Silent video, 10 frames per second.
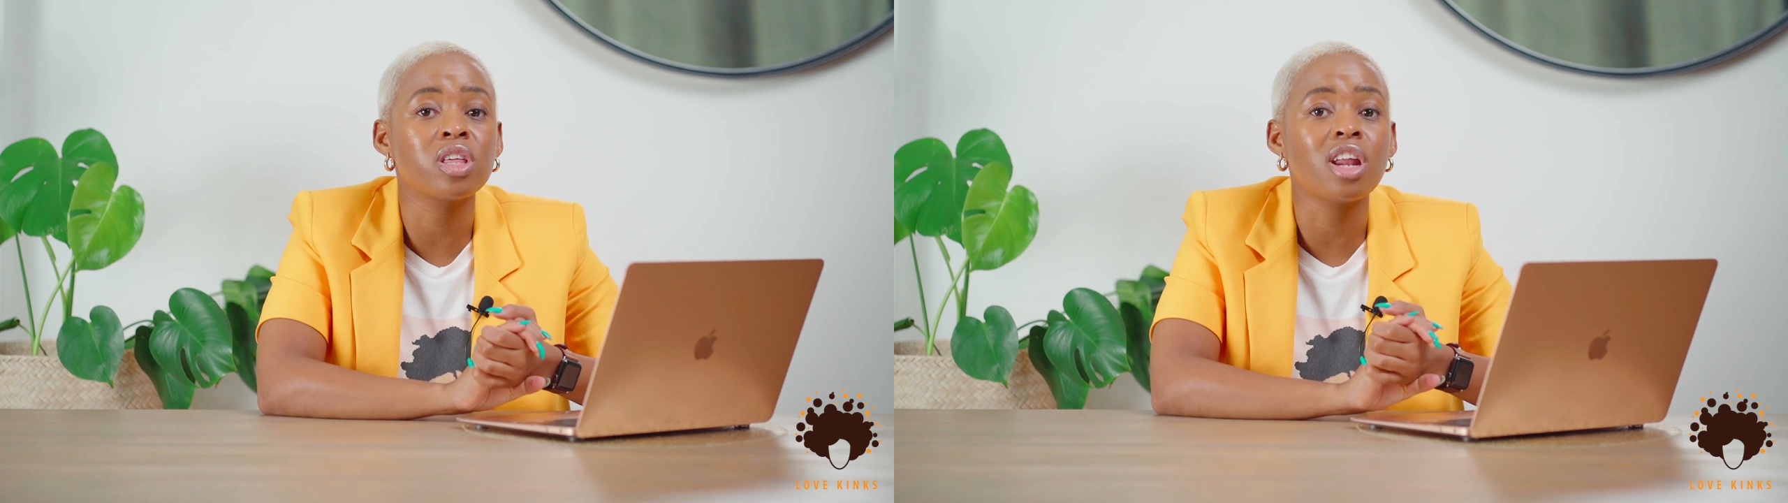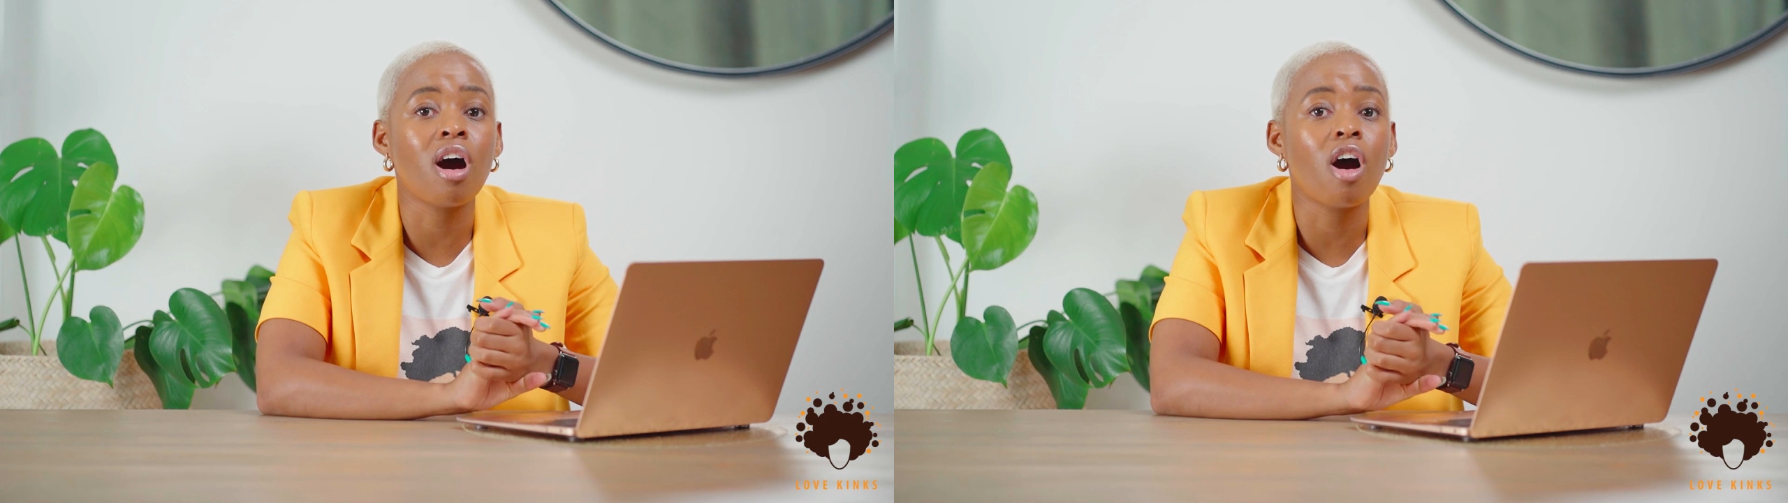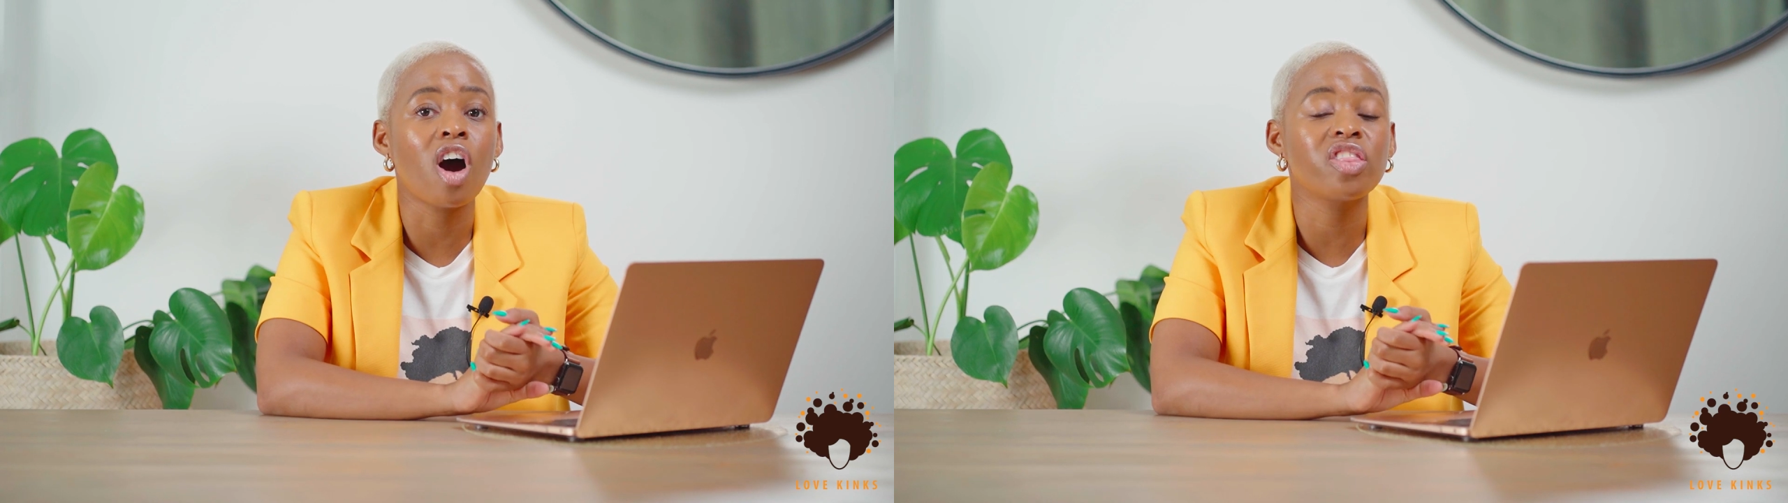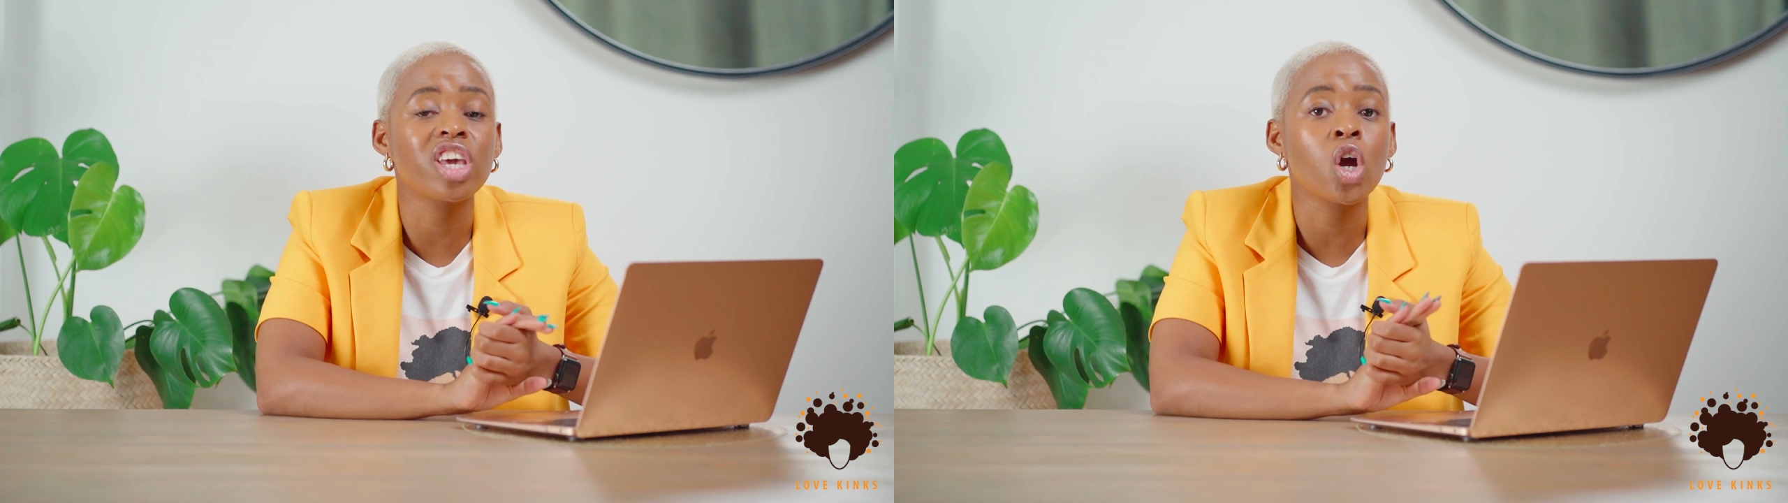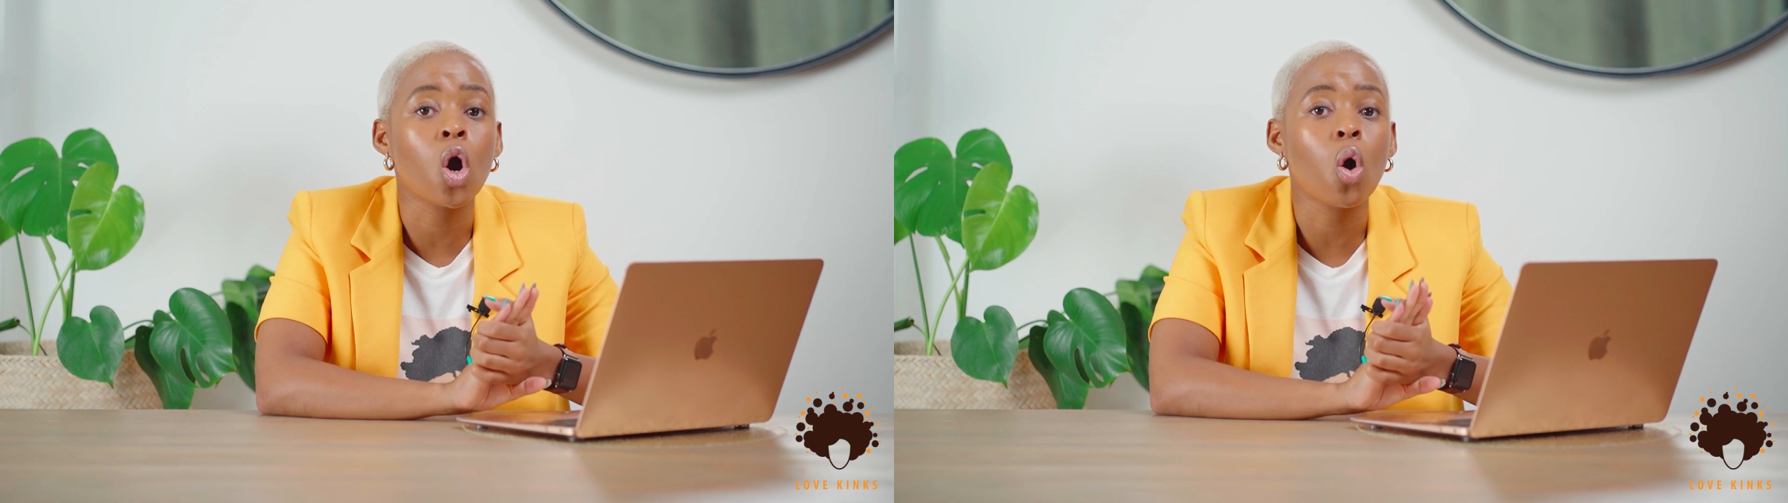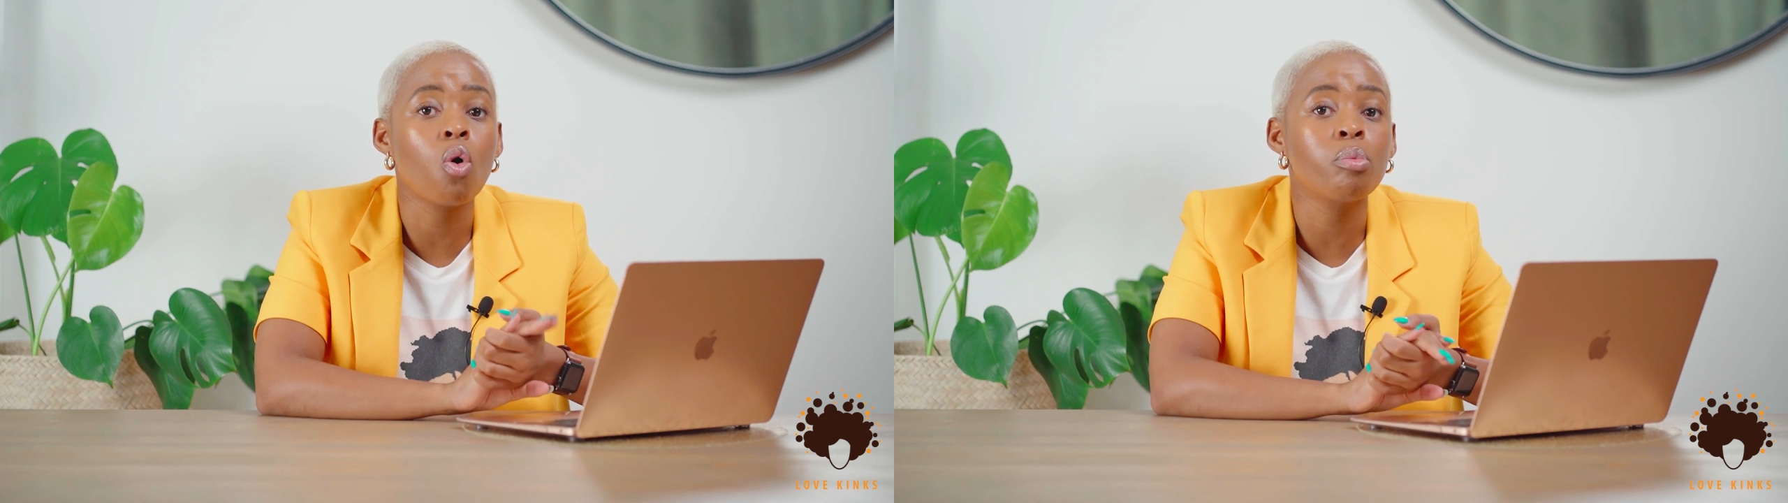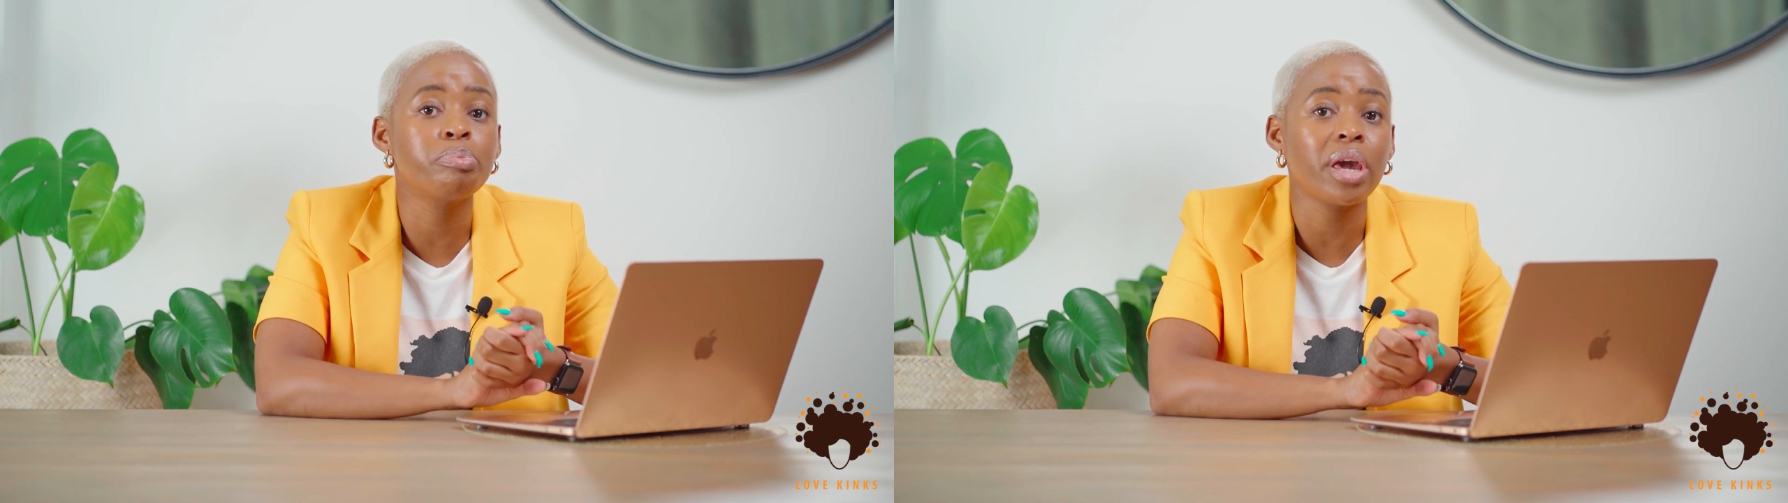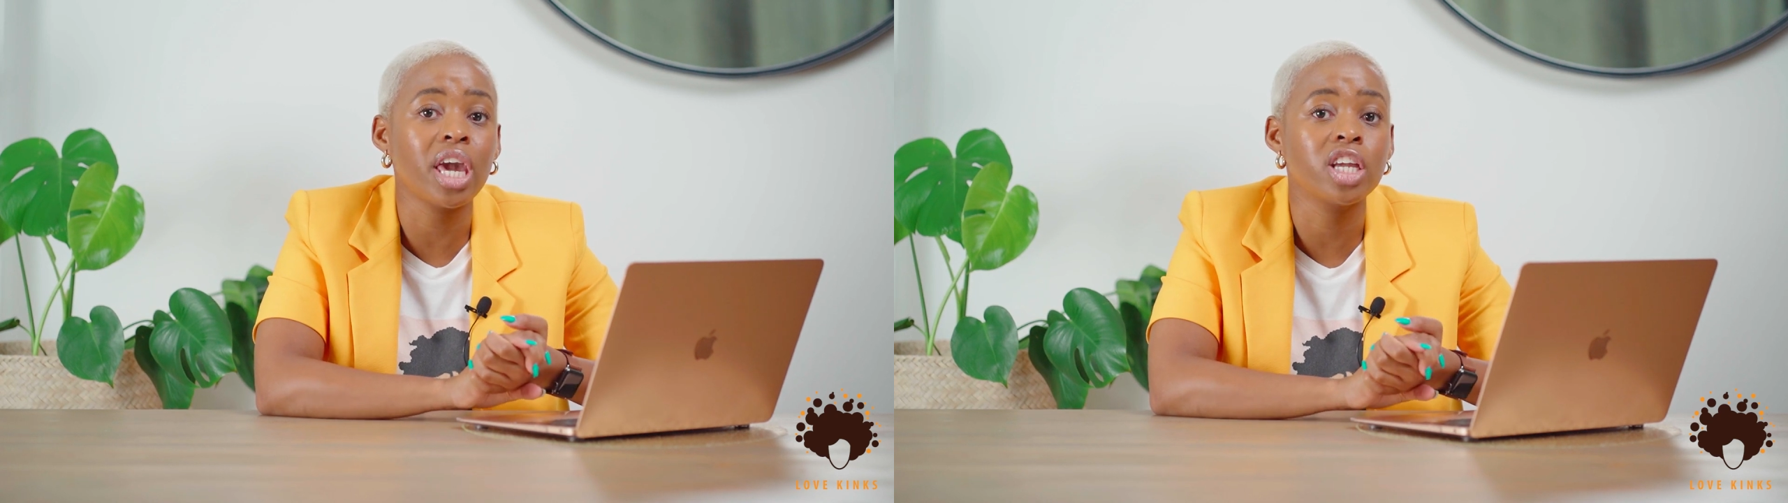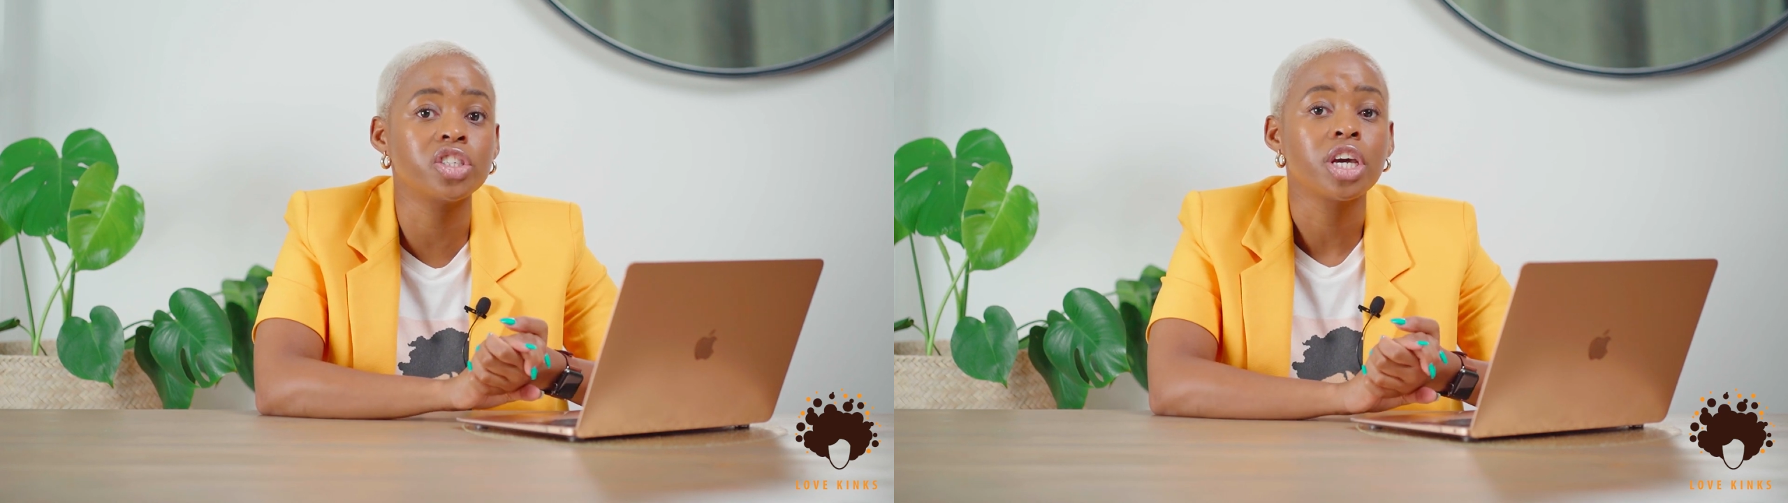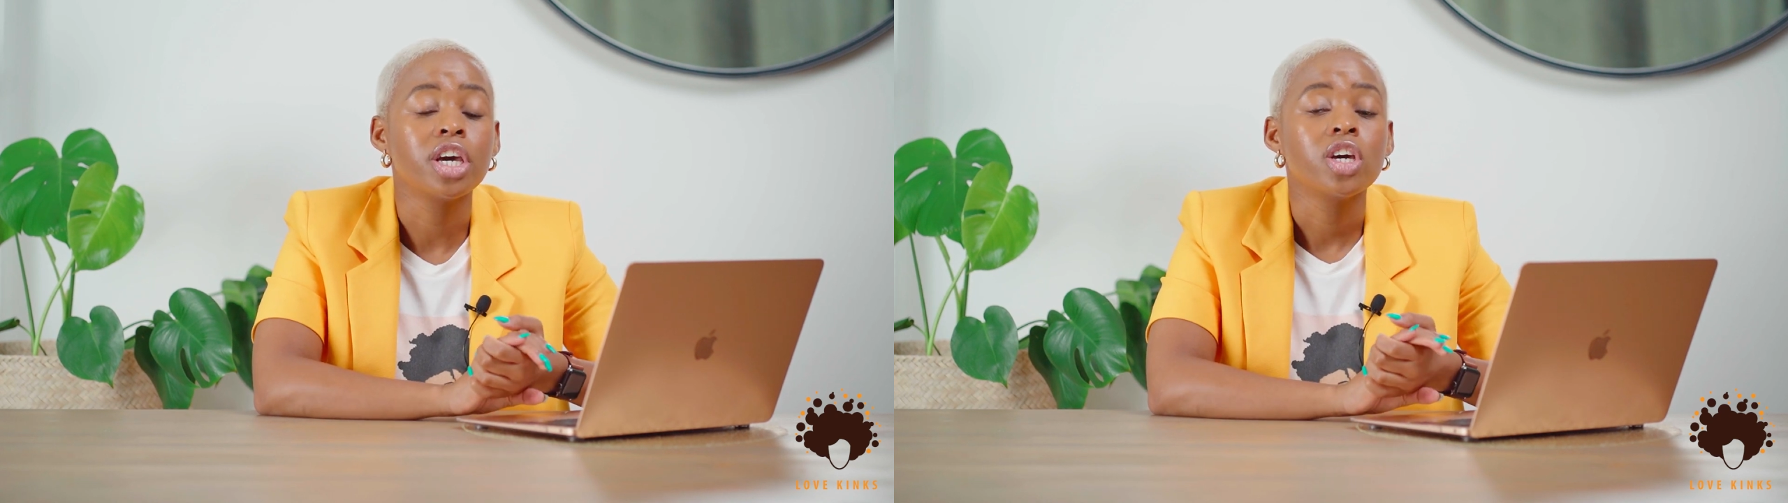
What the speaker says: that are on their home page.